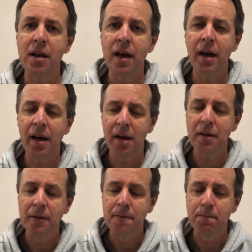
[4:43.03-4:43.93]

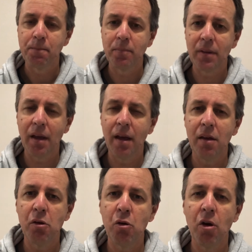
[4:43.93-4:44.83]
I'm
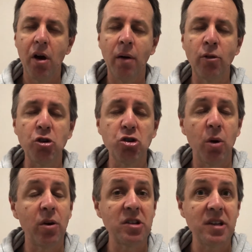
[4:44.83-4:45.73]
not sure
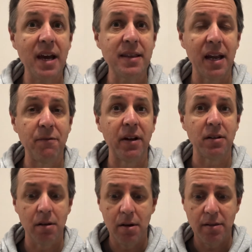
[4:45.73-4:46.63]
I want to say that. In
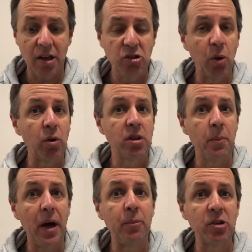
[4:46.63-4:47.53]
fact, that's not what the
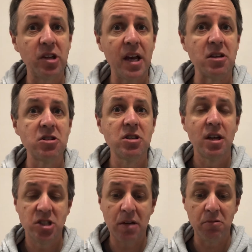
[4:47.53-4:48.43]
Bible says
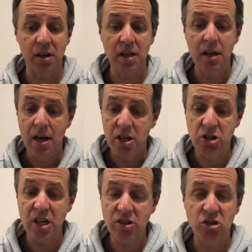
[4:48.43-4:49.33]
generally.
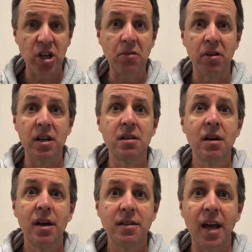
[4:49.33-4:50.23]
Jesus generally
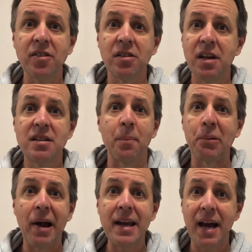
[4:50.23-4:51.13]
doesn't need to
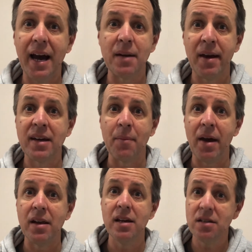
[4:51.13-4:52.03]
pray hard to make it come
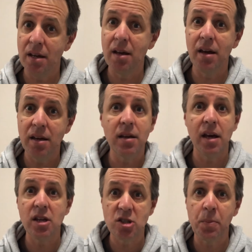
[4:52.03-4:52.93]
out.
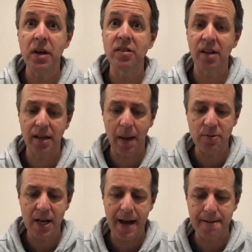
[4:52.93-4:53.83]
He speaks and it
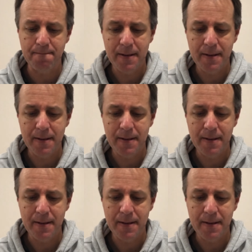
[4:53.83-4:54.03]
comes out.